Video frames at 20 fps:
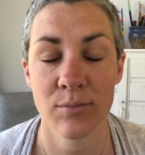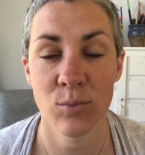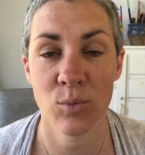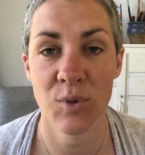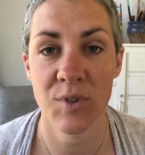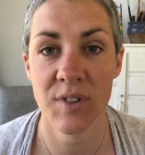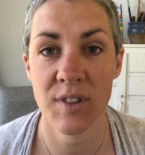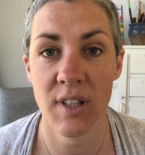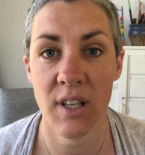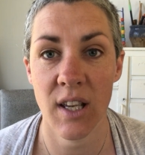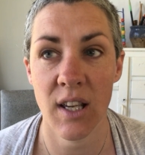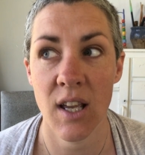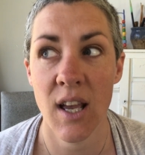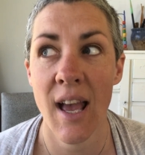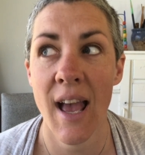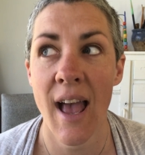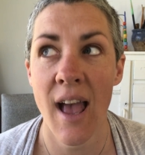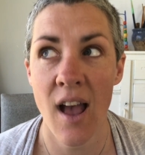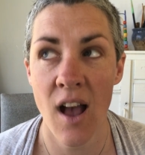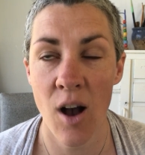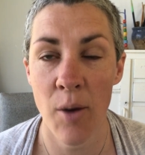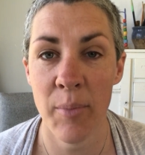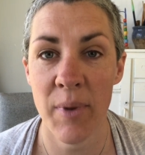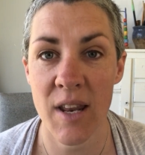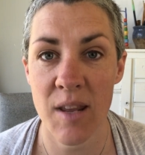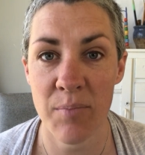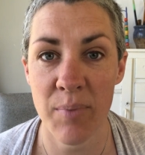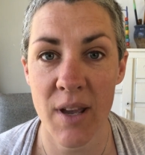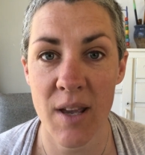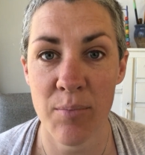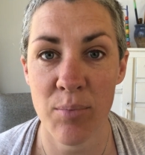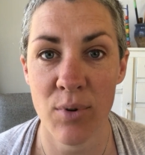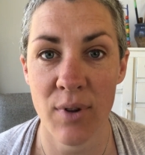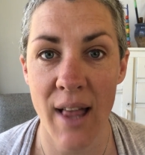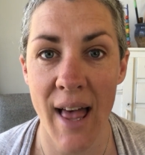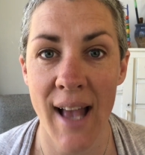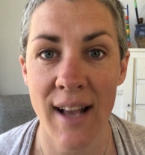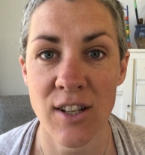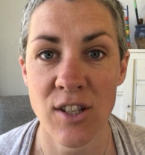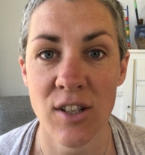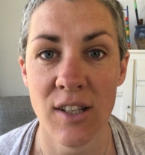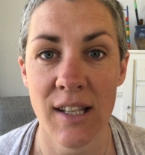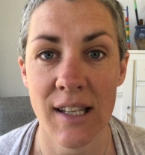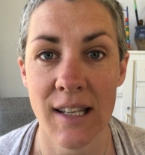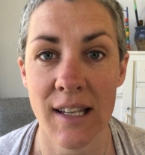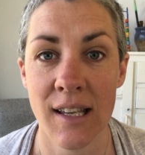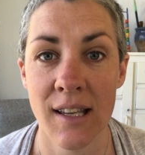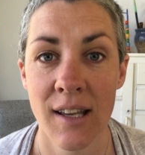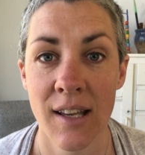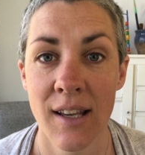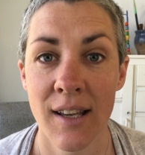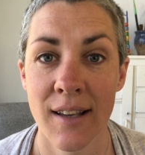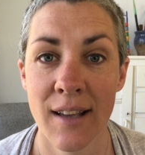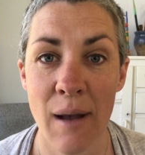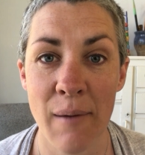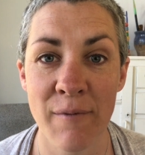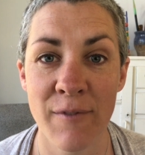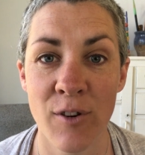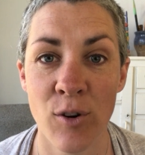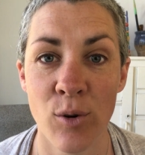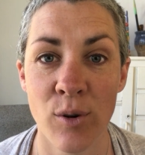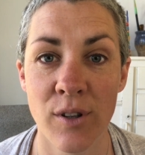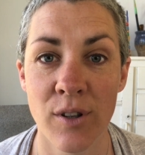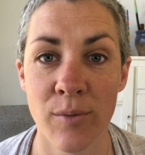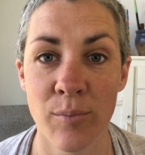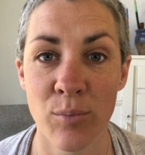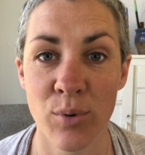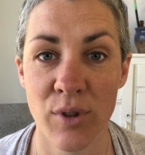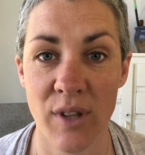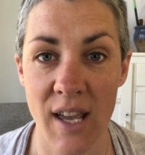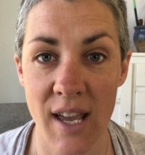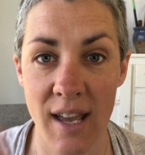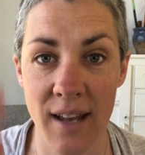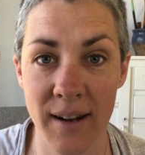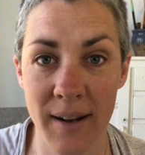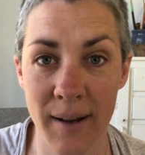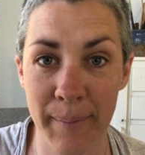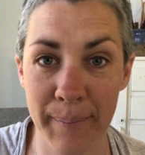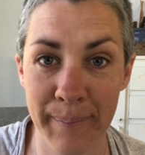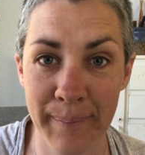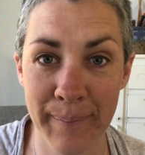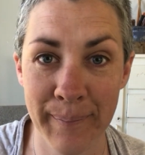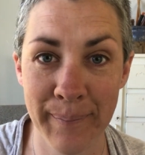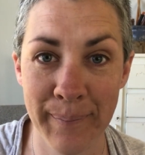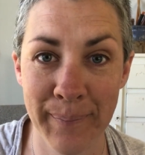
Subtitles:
We'll see how many people actually come forward and put their hand up.